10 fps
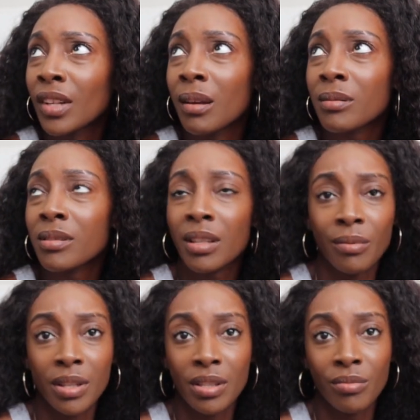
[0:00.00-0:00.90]
I was gonna say a
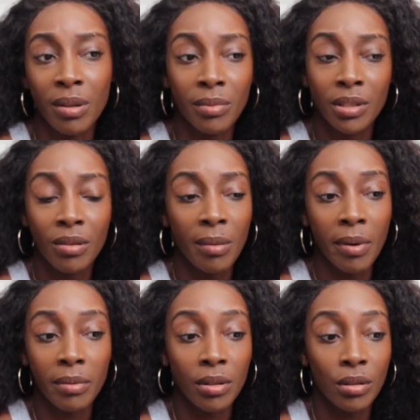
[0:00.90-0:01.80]
restaurant, but no, I'll
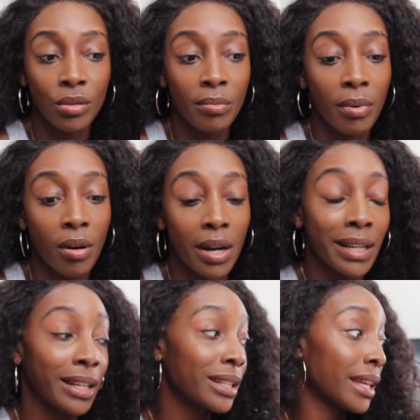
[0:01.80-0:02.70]
probably go to a bar. And
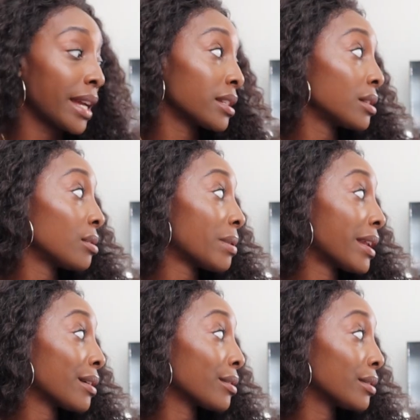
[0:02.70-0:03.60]
I need to actually go
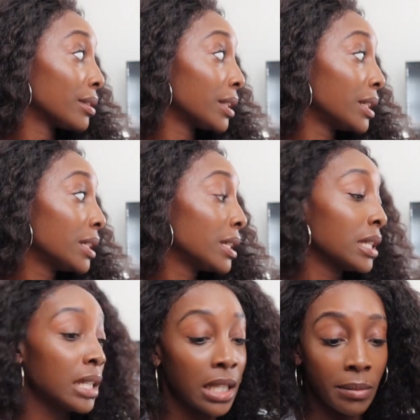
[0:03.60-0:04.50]
kind of early
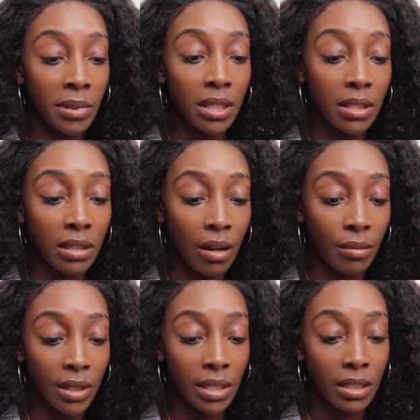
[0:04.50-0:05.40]
because it's
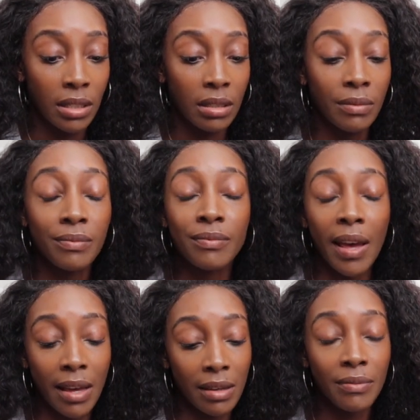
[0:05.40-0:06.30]
already
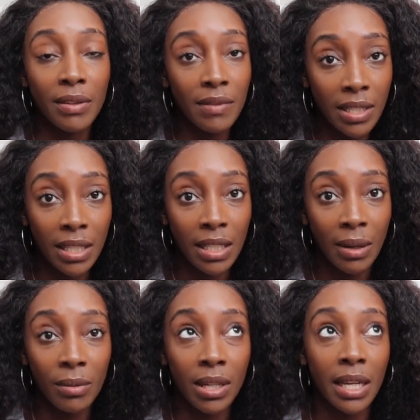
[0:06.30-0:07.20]
5:15.
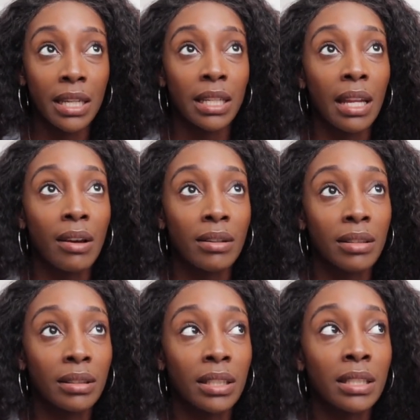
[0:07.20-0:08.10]
I want to kind of get out
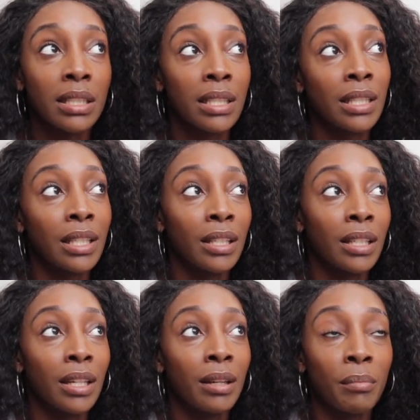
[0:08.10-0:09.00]
early
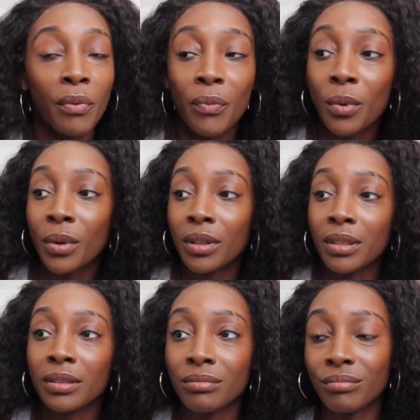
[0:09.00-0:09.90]

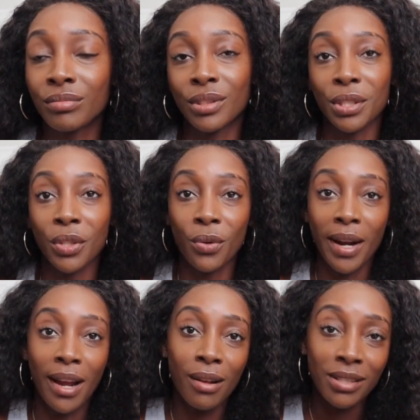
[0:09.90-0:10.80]
before the
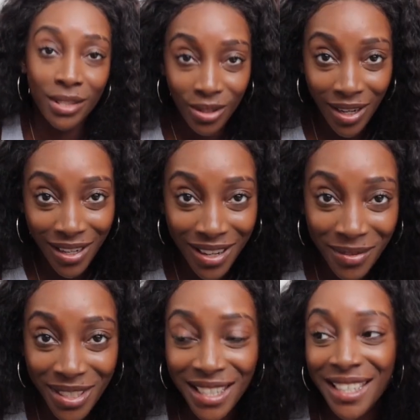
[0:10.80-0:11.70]
crowds start
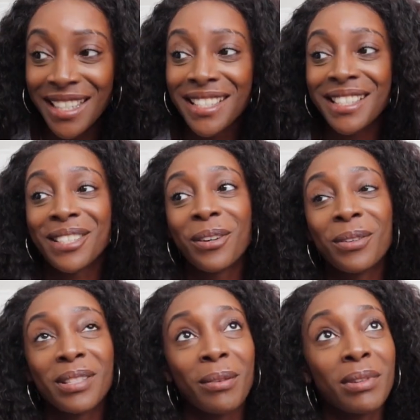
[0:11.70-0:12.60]
coming in. So,
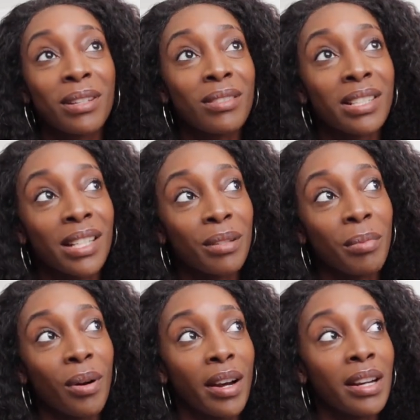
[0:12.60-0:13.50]
because I want to go sit at the
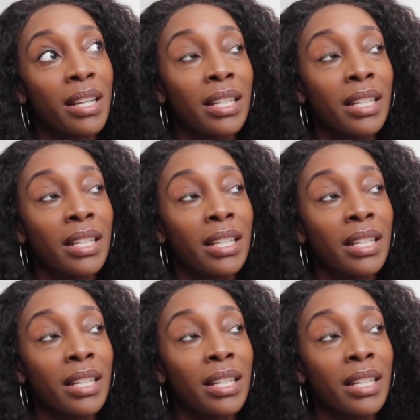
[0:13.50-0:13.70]
bar.